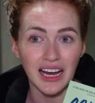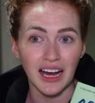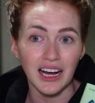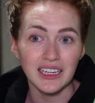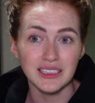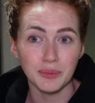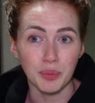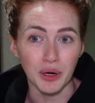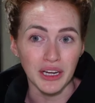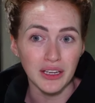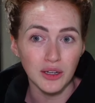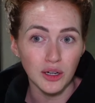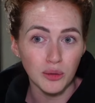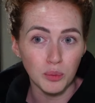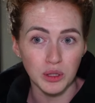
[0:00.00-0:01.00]
act
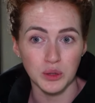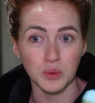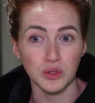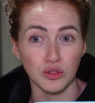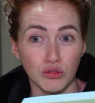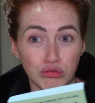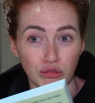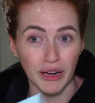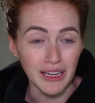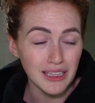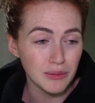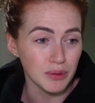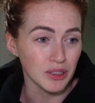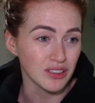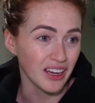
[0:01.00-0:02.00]
breakup which was
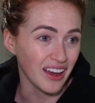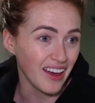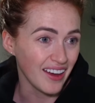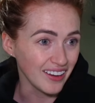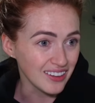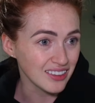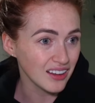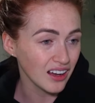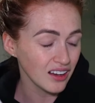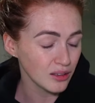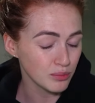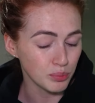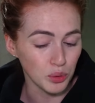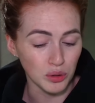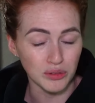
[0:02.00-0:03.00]
great because I hate that
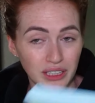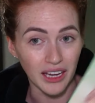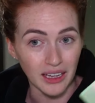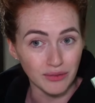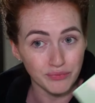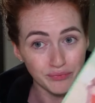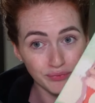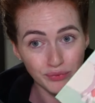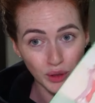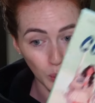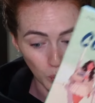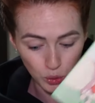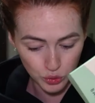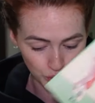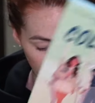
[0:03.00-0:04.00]
but yeah,
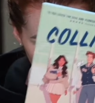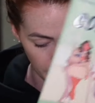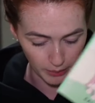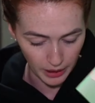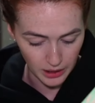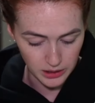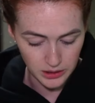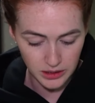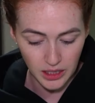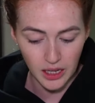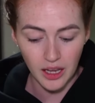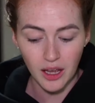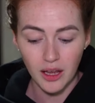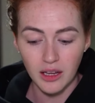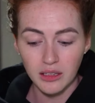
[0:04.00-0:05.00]
would recommend.
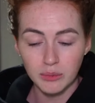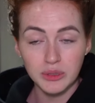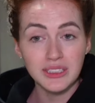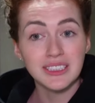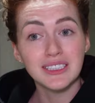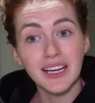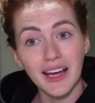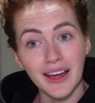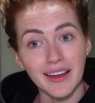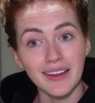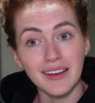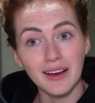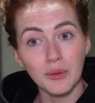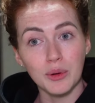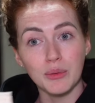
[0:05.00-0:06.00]
But
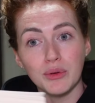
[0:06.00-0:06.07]
today we're